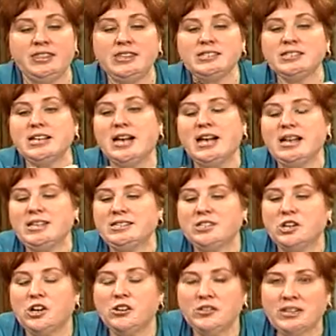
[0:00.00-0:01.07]
These guys
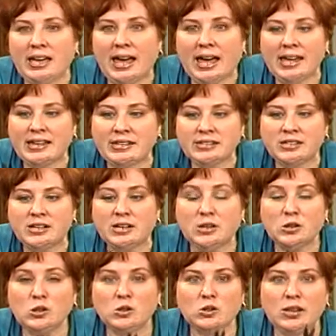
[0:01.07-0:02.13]
on the end
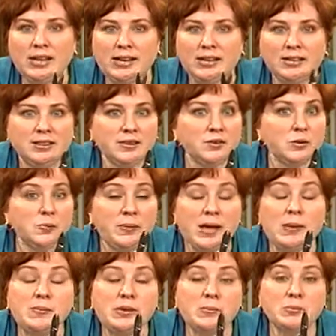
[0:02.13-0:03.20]
look like little
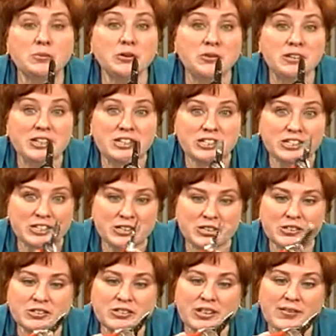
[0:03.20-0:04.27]
baby pruning
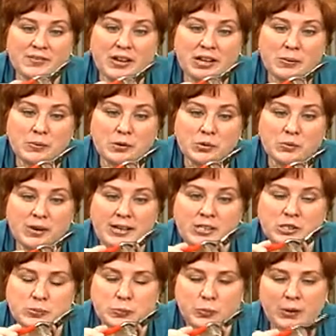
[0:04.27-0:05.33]
shears. They've got a great
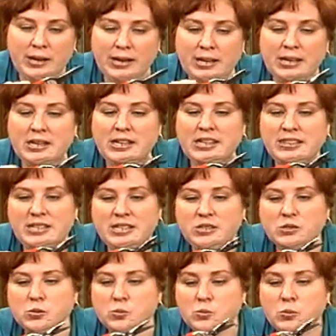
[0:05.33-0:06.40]
spring,
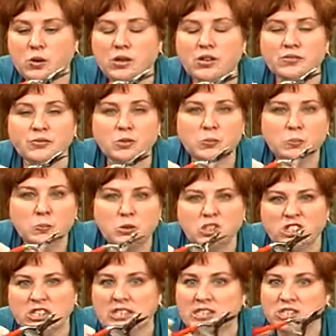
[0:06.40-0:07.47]
these wonderful
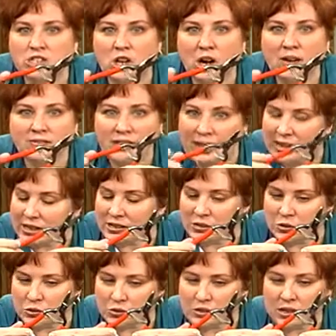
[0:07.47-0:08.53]
mushy soft
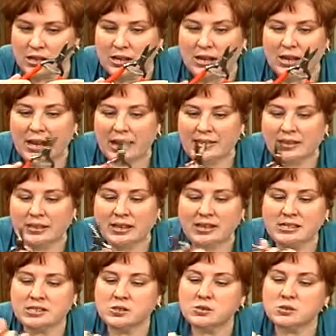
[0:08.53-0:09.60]
handles, and a
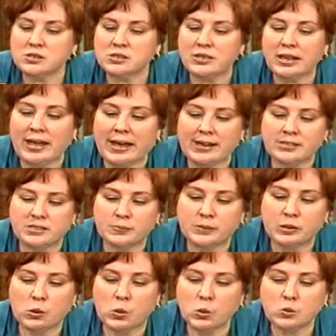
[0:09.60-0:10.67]
nice little clasp
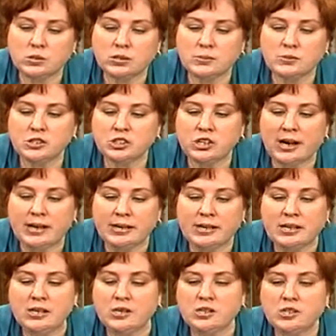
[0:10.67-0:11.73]
that holds them shut,
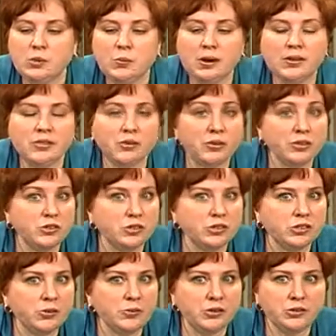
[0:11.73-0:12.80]
so while they're in your
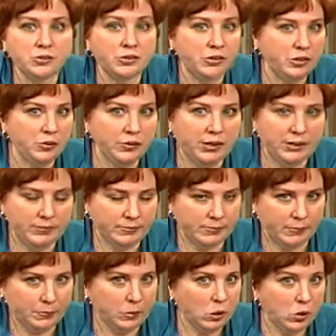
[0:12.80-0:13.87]
sewing drawer you don't get
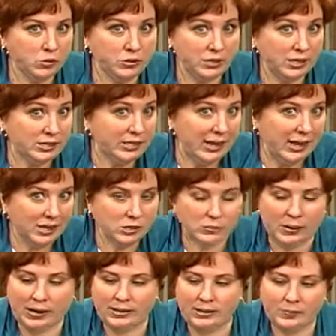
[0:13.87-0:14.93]
poked and attacked
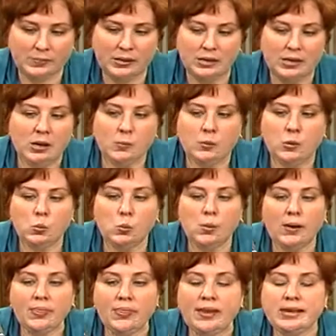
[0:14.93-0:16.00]
by them. But
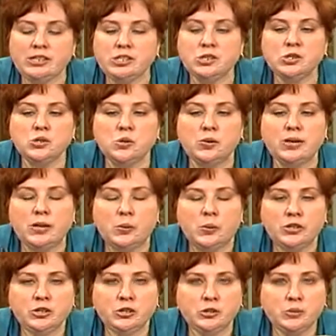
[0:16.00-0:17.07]
what they do
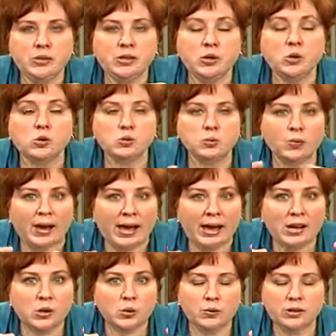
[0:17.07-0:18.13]
when you're doing those
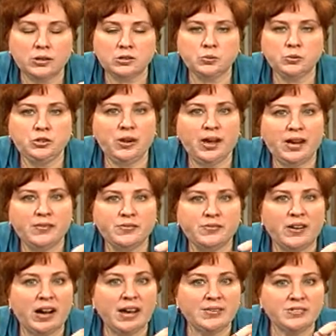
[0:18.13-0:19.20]
rag quilts, when you have
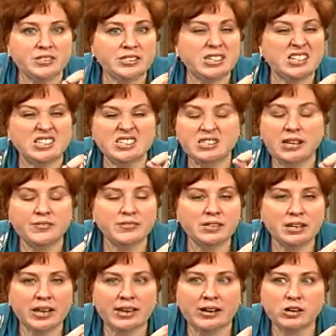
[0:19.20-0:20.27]
5, 6, 7
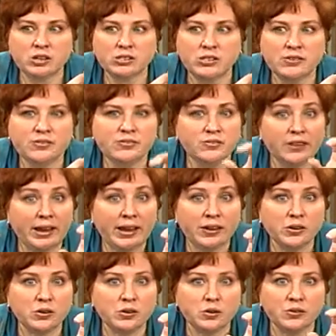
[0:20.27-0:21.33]
layers of
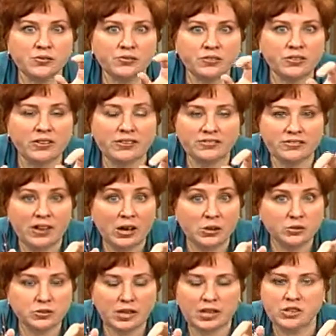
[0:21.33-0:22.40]
flannel or
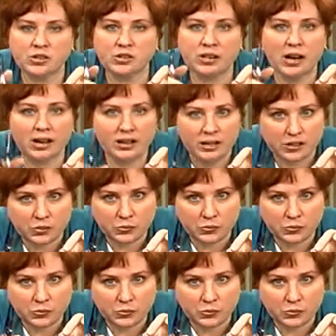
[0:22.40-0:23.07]
felt and you're cutting